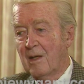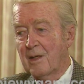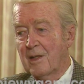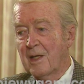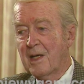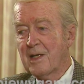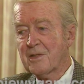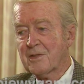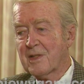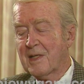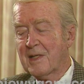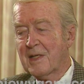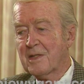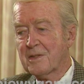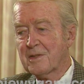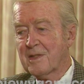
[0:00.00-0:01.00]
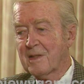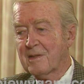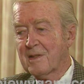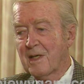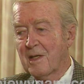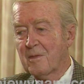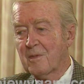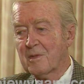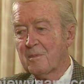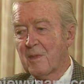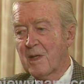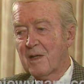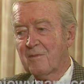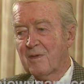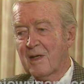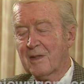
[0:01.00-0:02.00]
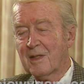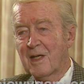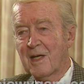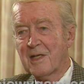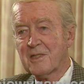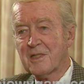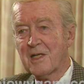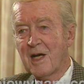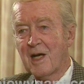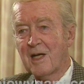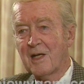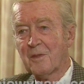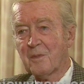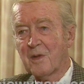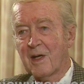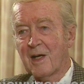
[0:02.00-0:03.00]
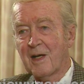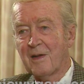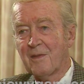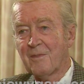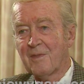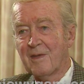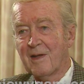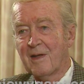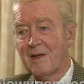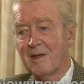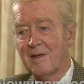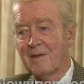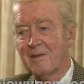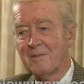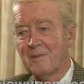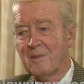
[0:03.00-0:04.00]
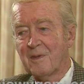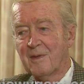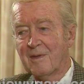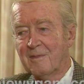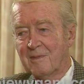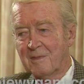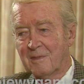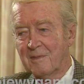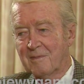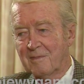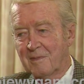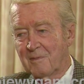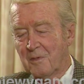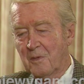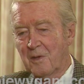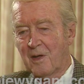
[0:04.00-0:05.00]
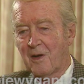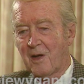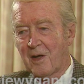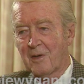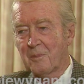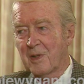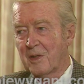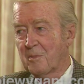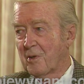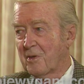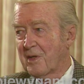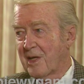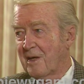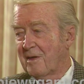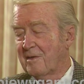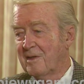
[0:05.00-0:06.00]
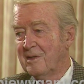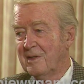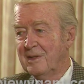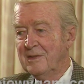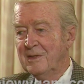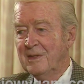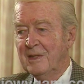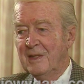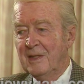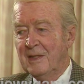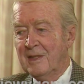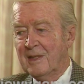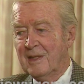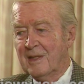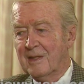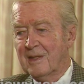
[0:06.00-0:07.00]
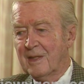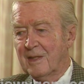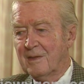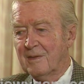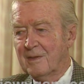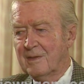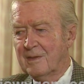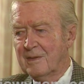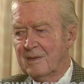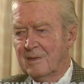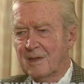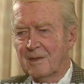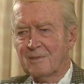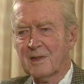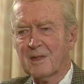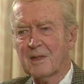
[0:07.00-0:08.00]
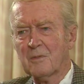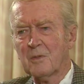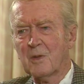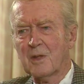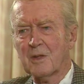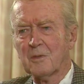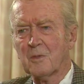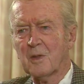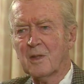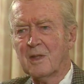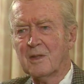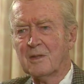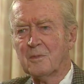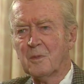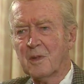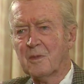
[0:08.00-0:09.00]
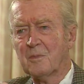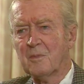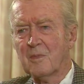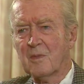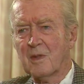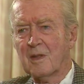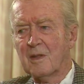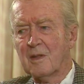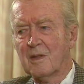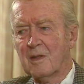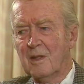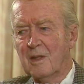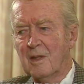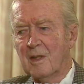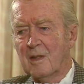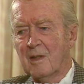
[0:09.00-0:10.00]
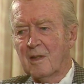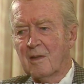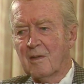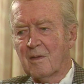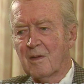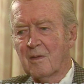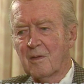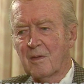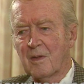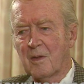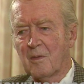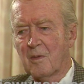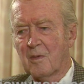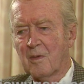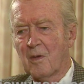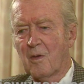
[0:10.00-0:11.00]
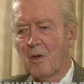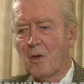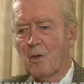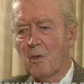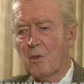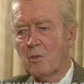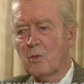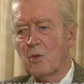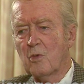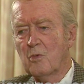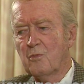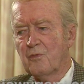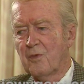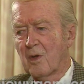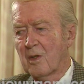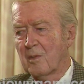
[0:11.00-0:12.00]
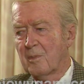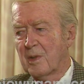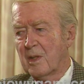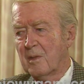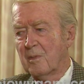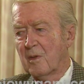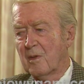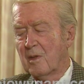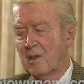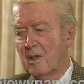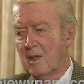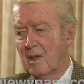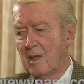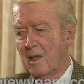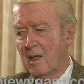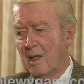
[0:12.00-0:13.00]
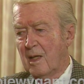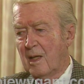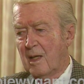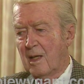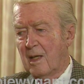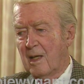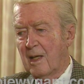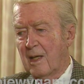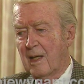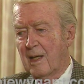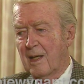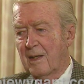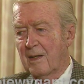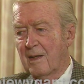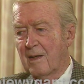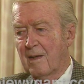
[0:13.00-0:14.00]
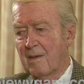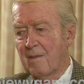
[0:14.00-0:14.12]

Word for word: Yes, it is. At times, as a matter of fact, last night when I, uh, a lot of people down, and uh, I forget where it was, but they, there was a whole room full of people, and